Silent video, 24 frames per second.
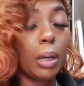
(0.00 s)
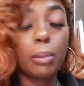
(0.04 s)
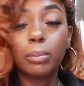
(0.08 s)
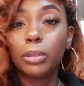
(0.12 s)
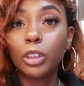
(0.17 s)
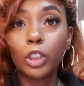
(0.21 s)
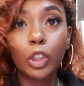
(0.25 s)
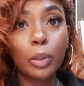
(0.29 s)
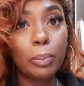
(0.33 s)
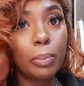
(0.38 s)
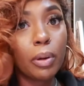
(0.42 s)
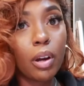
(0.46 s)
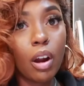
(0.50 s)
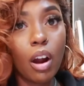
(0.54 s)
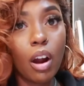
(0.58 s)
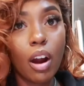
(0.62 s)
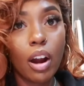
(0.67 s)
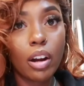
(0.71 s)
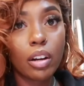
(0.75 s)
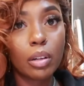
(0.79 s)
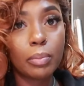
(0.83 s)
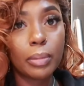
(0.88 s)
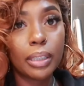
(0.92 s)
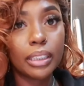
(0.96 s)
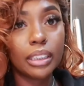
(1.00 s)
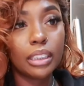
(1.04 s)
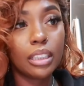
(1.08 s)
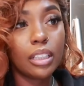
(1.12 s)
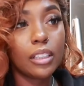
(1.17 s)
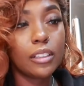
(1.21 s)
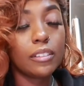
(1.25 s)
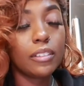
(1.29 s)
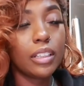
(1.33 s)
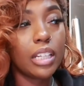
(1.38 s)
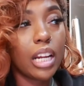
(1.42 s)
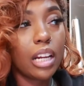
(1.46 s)
I'm super hard on
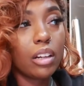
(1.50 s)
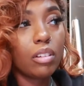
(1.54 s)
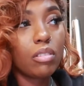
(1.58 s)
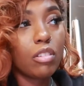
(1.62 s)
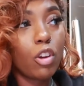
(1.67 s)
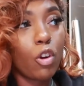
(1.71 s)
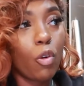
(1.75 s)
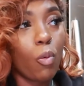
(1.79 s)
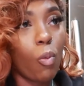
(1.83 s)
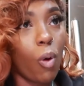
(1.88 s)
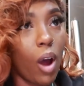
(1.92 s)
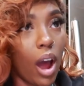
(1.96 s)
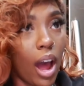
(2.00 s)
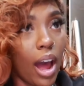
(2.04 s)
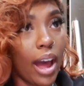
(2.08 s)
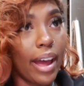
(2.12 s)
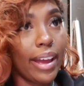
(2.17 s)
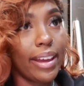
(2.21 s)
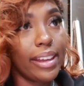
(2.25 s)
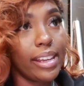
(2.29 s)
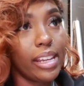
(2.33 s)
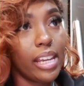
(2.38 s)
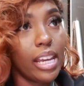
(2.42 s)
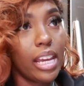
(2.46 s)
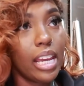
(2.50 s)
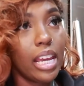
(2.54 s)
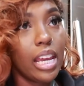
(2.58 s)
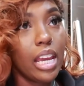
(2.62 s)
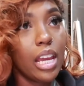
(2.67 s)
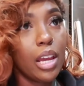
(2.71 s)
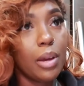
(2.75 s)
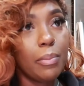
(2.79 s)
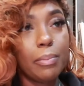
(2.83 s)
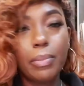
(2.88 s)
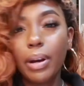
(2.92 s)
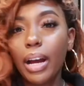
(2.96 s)
myself and I don't know why,
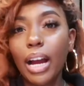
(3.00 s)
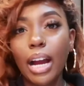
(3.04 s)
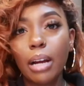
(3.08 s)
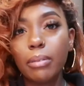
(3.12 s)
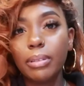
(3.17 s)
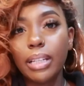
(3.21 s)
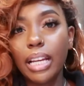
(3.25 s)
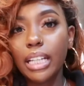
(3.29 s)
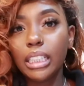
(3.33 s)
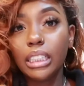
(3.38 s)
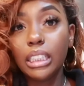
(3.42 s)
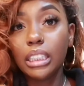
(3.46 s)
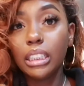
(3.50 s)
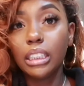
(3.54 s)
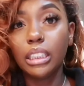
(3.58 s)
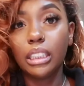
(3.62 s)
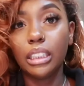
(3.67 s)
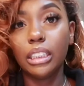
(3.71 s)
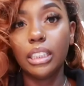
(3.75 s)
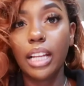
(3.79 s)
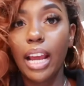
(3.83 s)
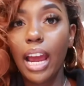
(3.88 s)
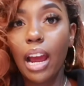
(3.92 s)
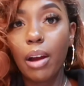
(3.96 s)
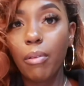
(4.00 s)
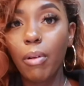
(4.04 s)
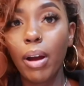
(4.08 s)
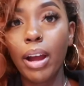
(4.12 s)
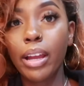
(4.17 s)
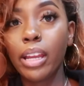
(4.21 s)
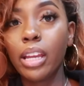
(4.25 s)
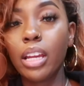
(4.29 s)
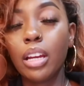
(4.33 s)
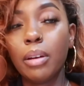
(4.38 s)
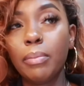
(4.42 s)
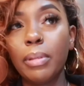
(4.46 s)
but um, that's just how I
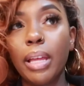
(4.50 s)
am.